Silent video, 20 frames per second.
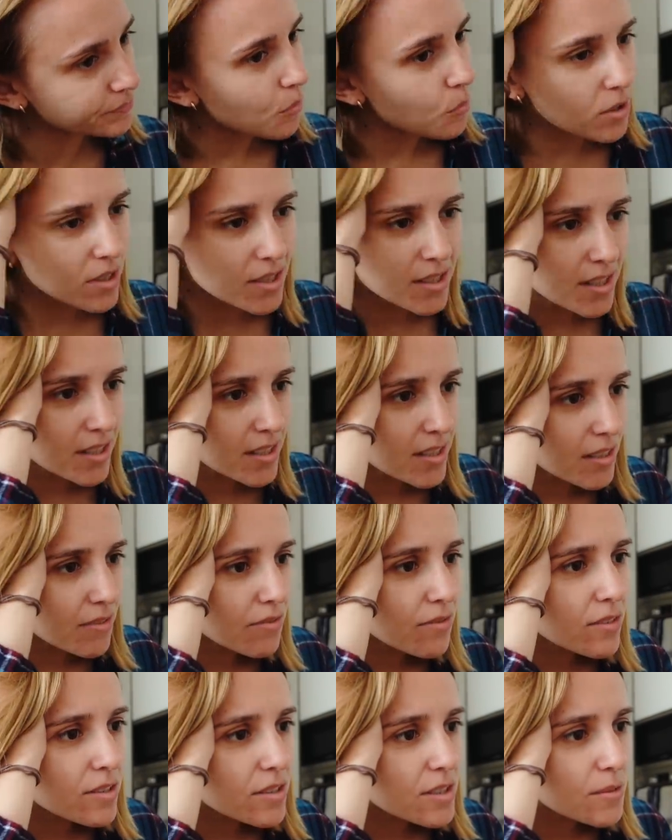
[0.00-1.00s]
What is the
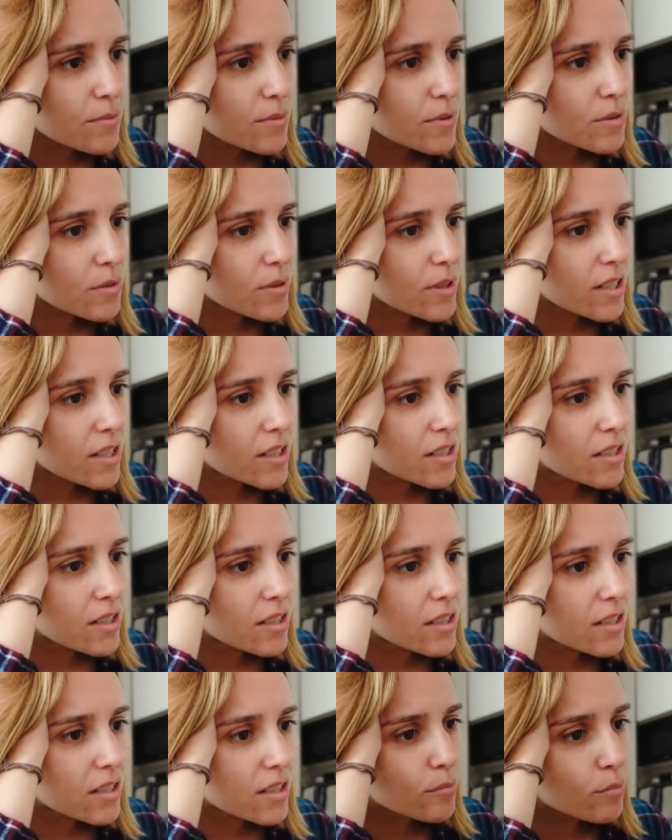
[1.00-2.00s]
difference between
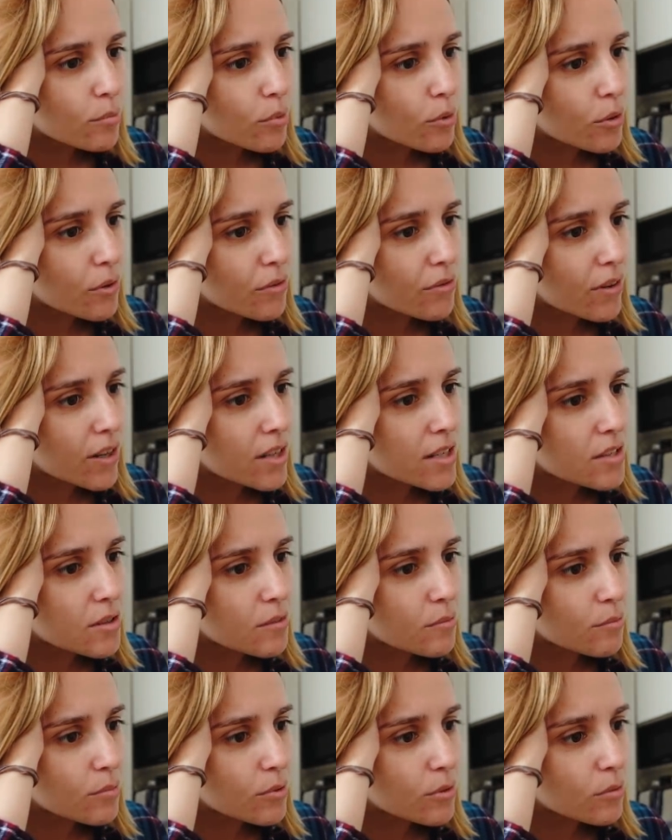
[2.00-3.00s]
boyfriend
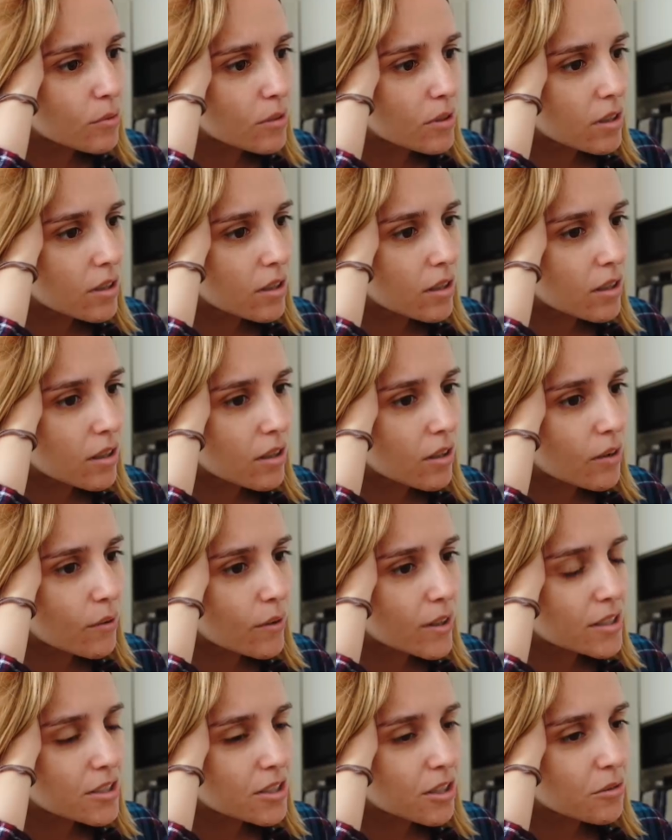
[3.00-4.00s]
and bootcut?
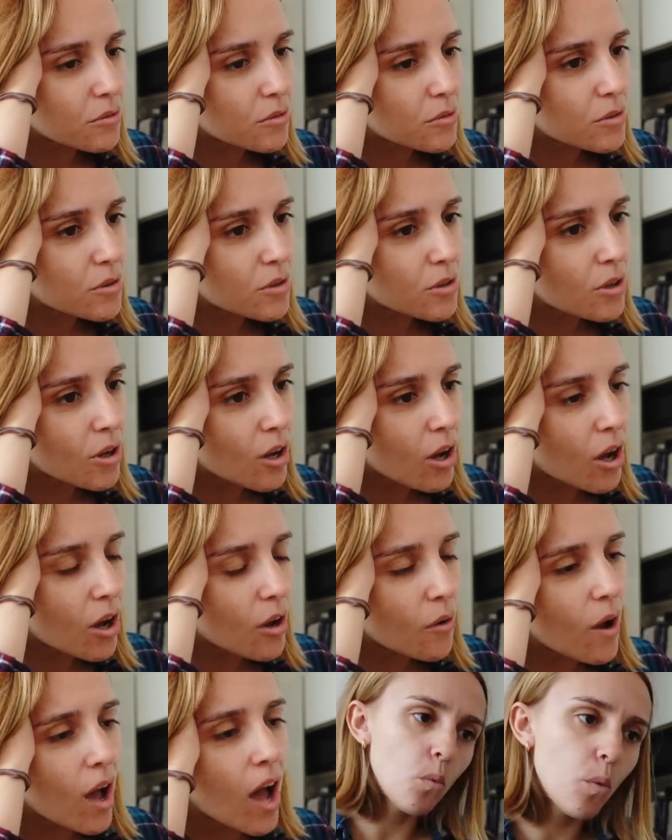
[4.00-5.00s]
Oh, I don't
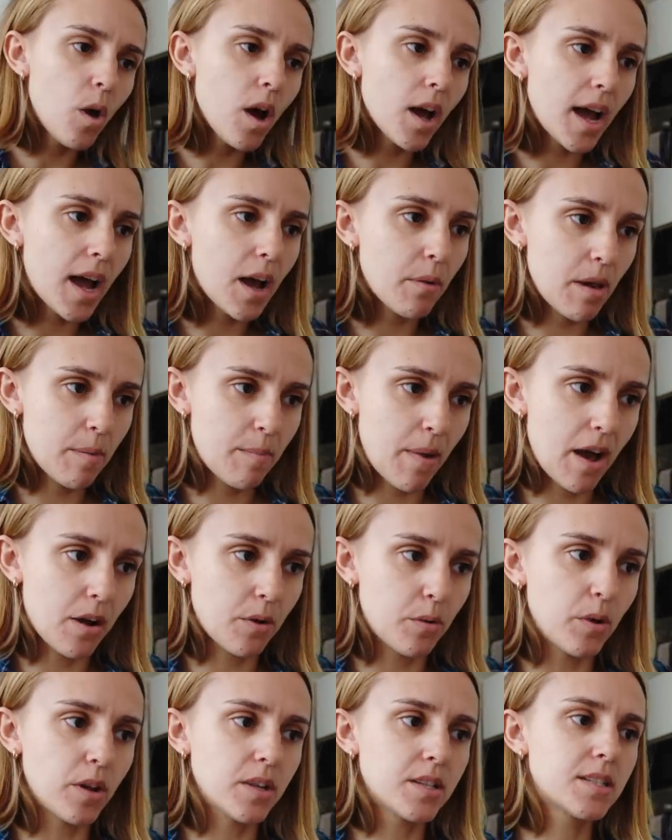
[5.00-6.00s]
know. Work our way
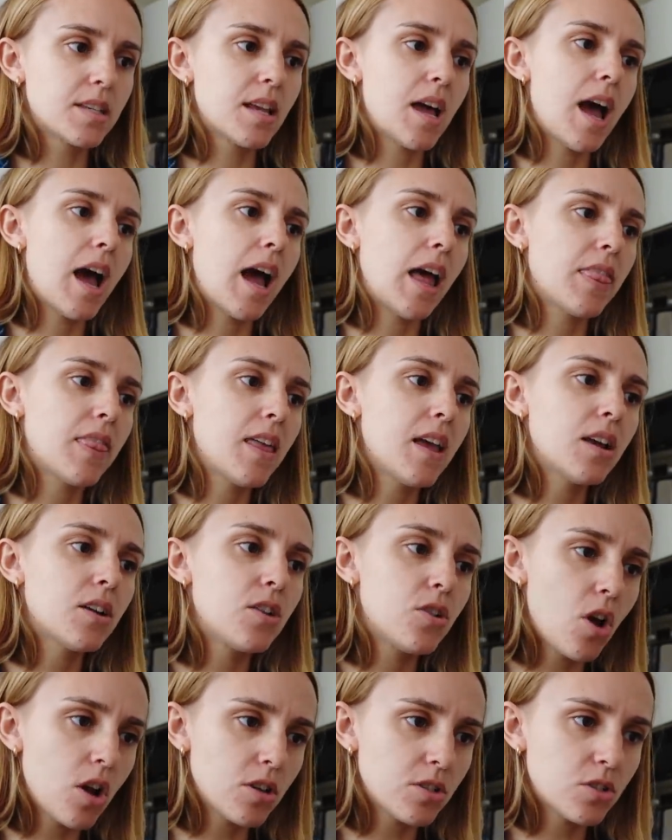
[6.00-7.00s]
backwards. I think
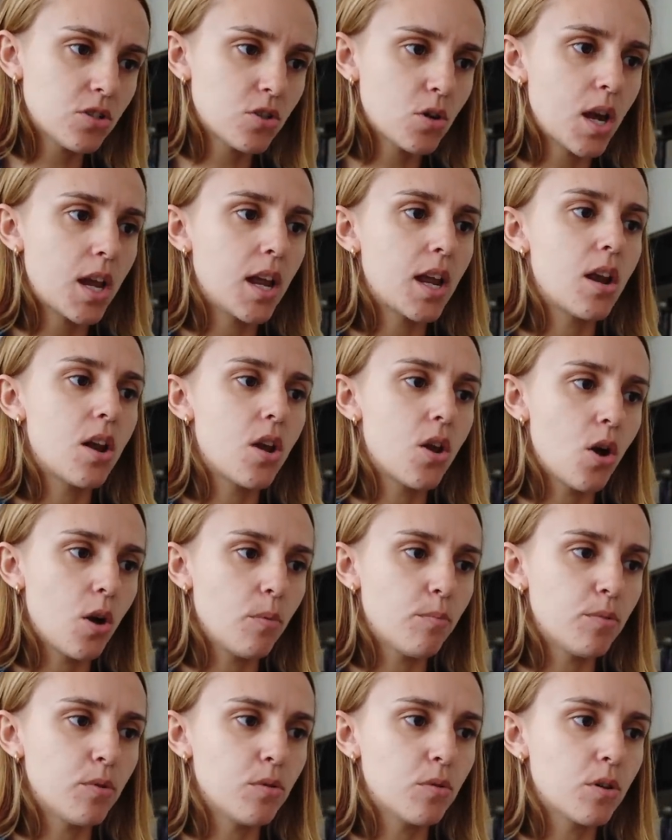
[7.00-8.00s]
not straight and
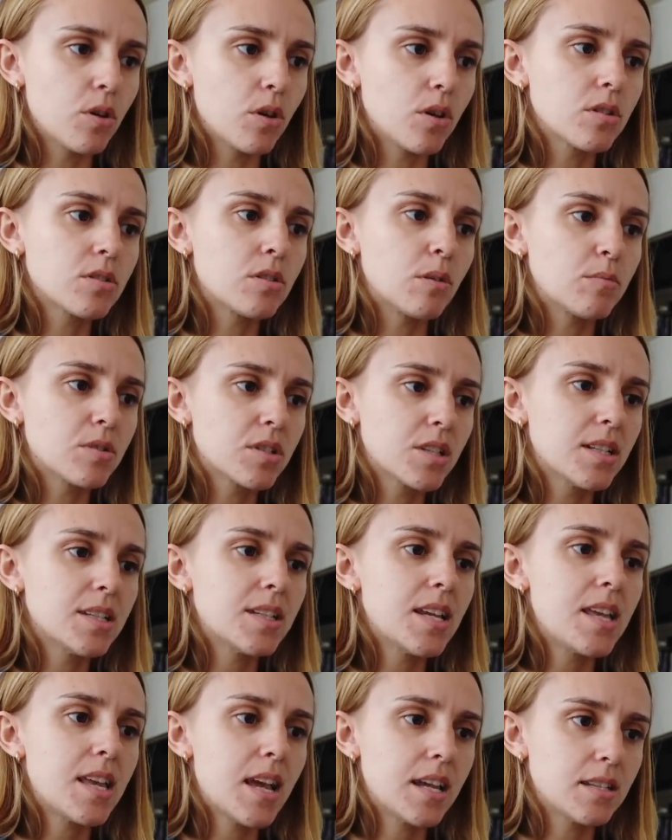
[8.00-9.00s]
not bootcut, so I'm just gonna
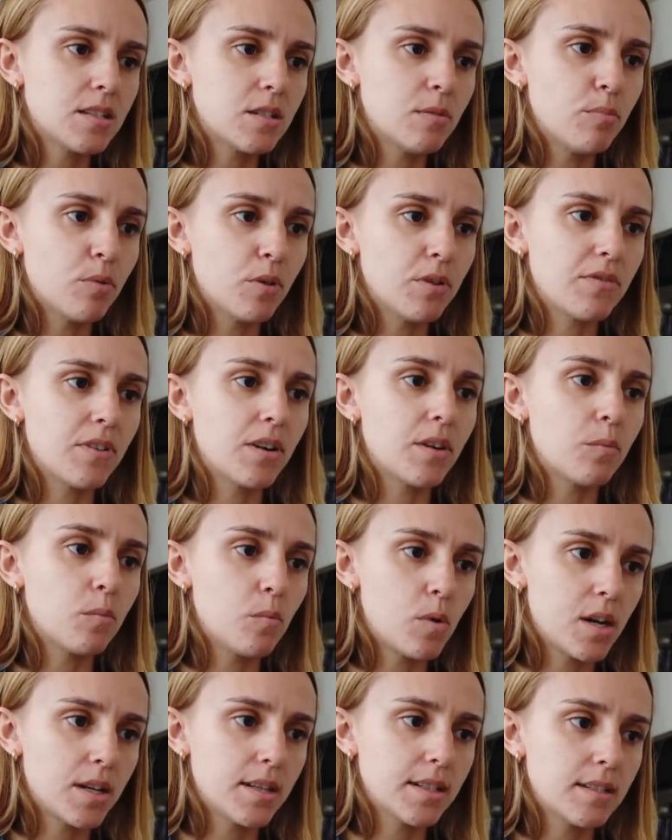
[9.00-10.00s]
say yes to boyfriend and
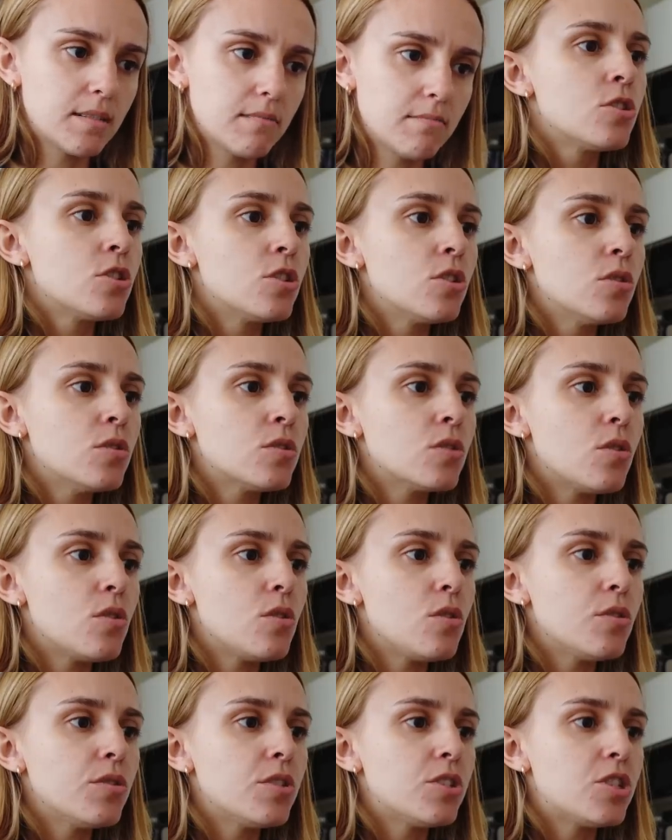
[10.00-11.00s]
wide. Choose
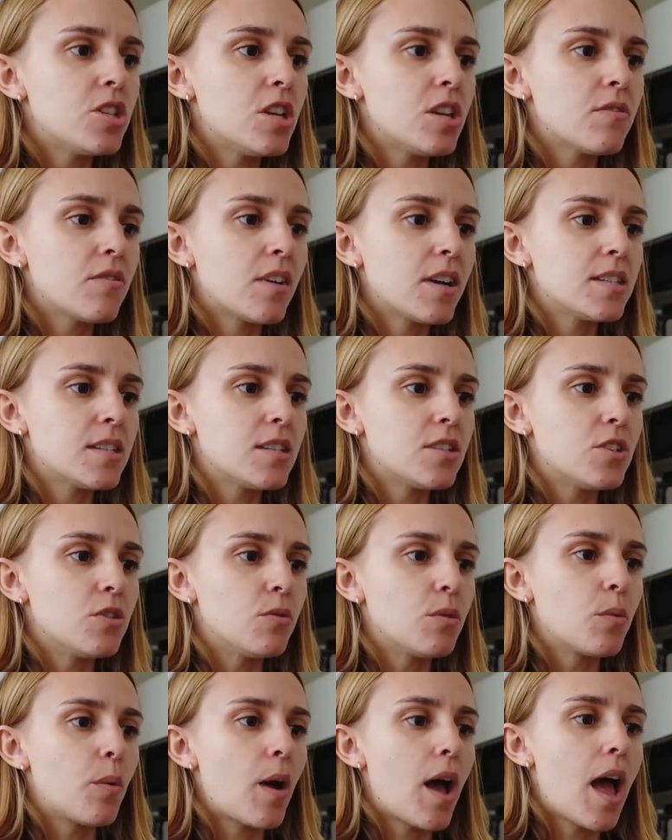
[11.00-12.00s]
all the jean rises you
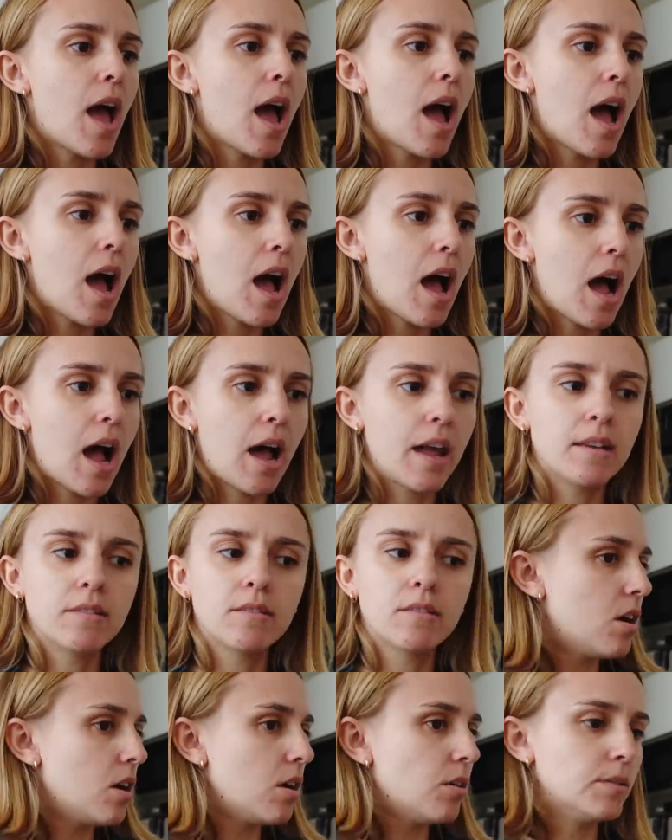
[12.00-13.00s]
would wear. High,
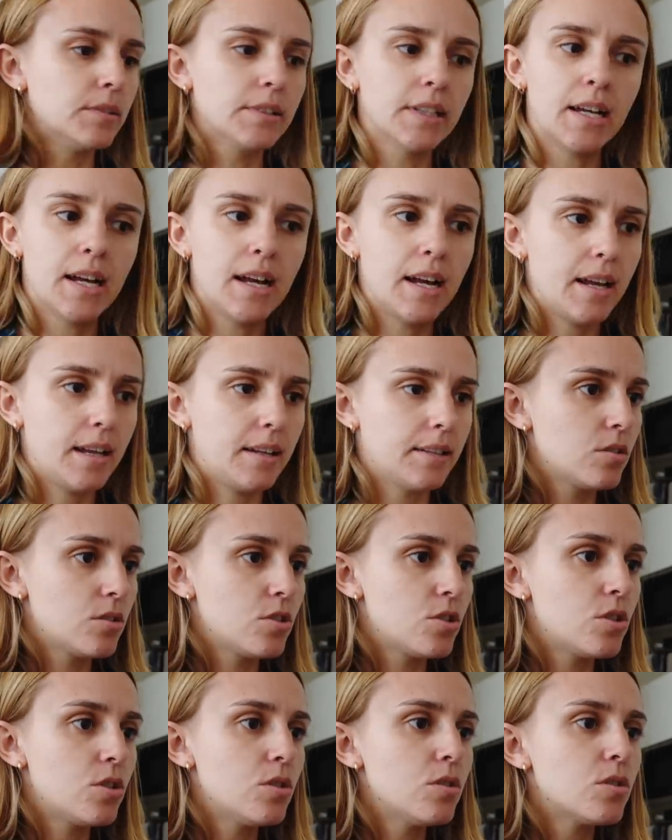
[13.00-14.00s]
only high.
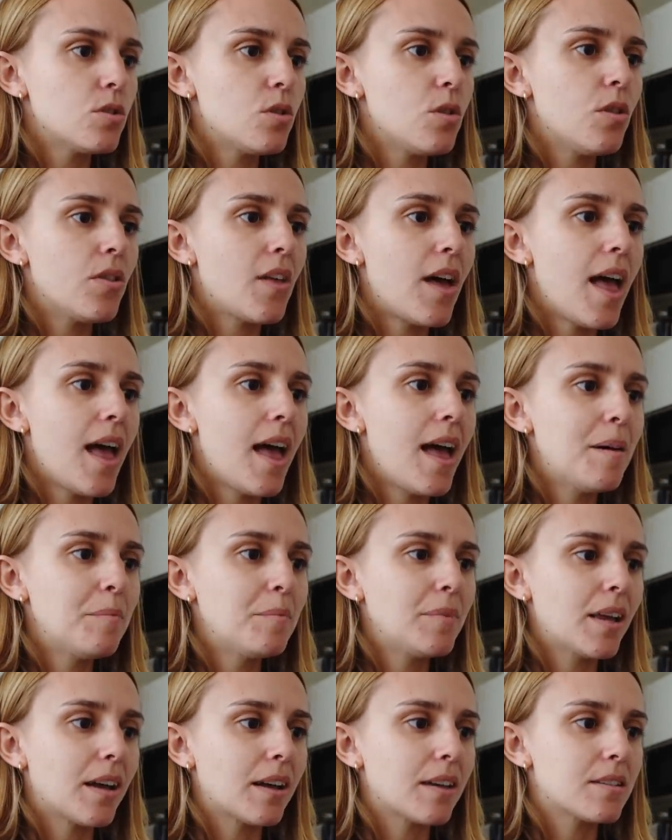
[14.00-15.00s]
Choose all the
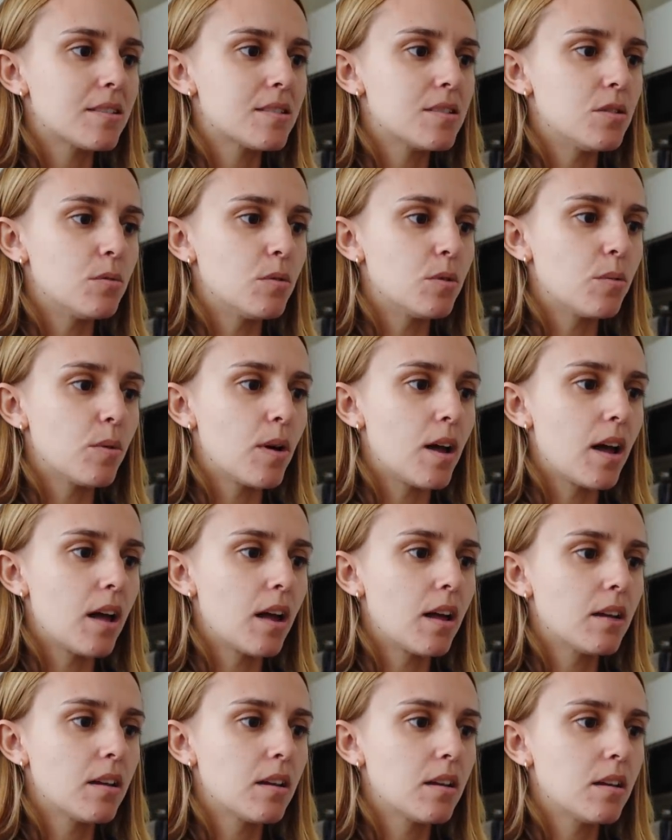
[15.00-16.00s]
hem lengths you would wear.